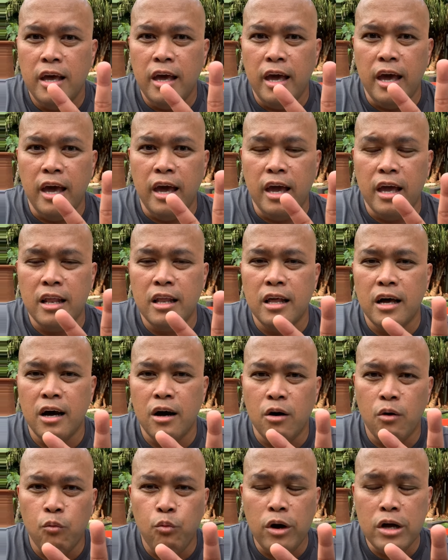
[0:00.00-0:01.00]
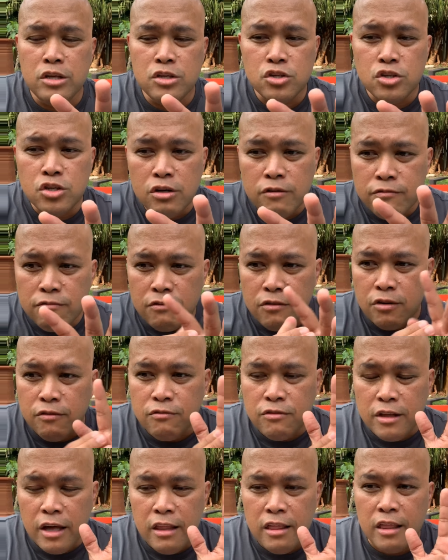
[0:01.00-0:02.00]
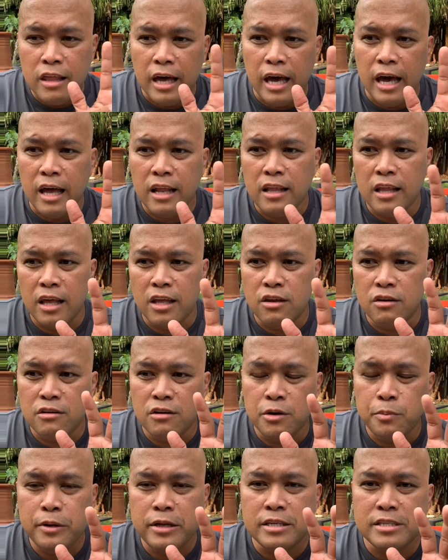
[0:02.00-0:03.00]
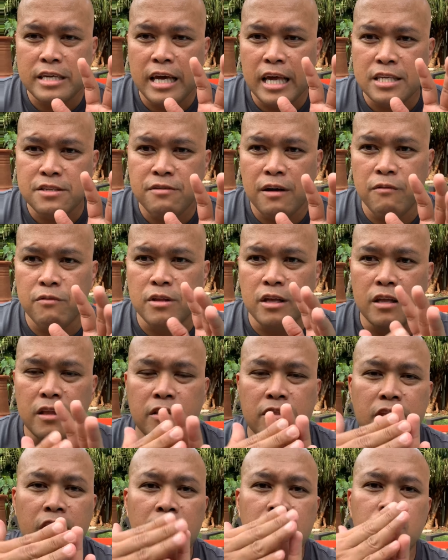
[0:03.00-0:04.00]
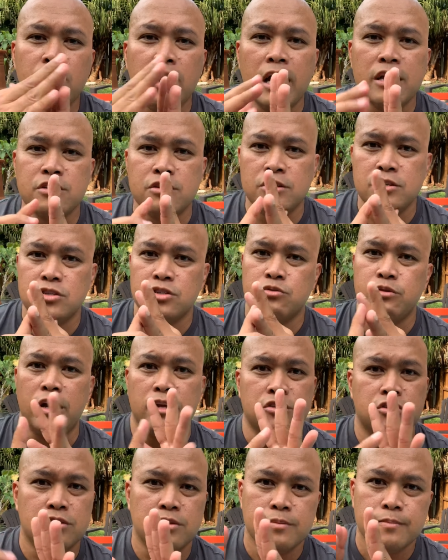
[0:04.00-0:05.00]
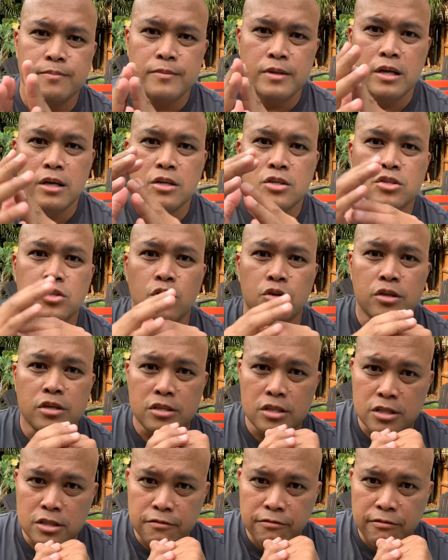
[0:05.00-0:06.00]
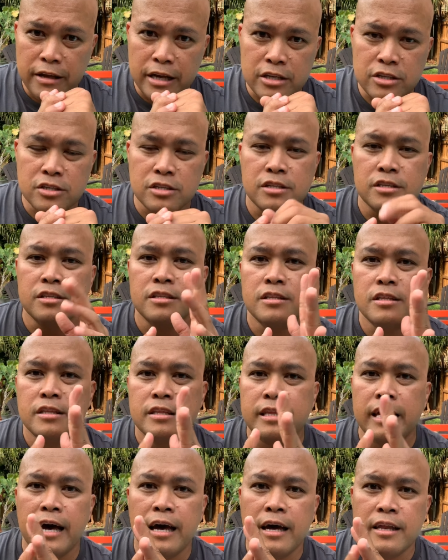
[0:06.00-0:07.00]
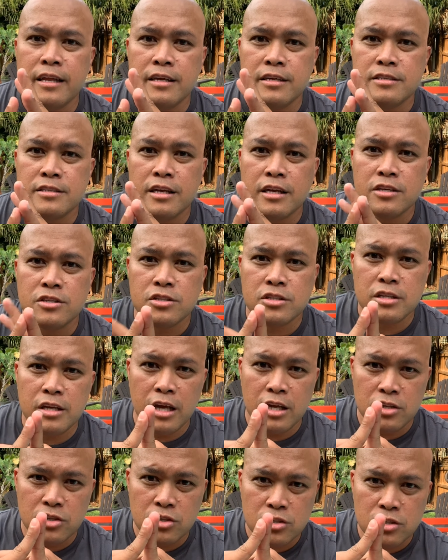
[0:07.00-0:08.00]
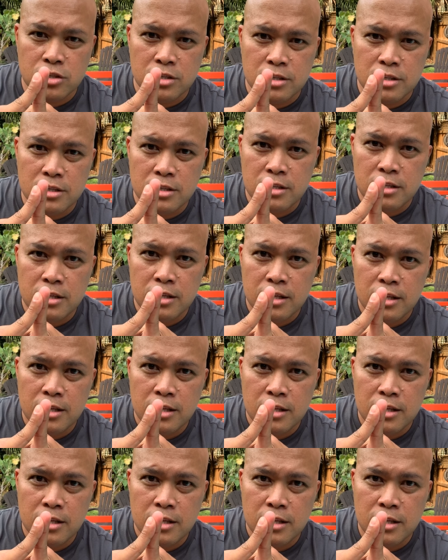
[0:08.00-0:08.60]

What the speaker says: And once you've done that and you're pretty satisfied with it, then you actually stretch. So this is flexion, that is extension.